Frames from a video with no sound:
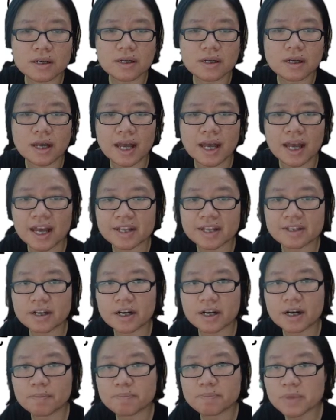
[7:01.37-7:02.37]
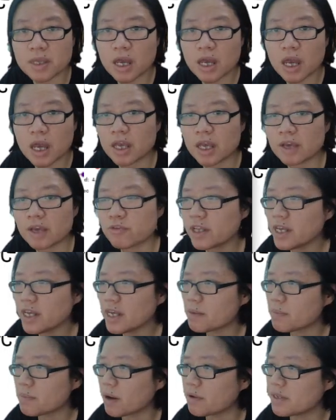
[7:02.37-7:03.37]
And uh, if you think
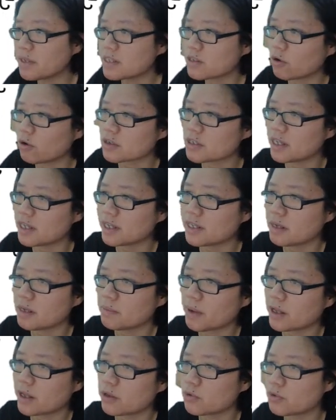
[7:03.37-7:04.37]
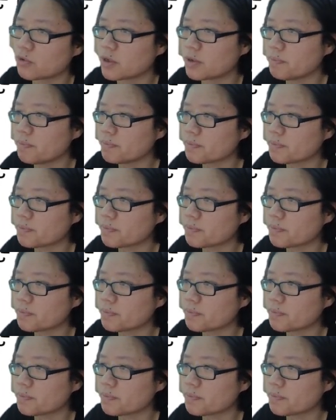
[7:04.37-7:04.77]
about this oscillating pendulum,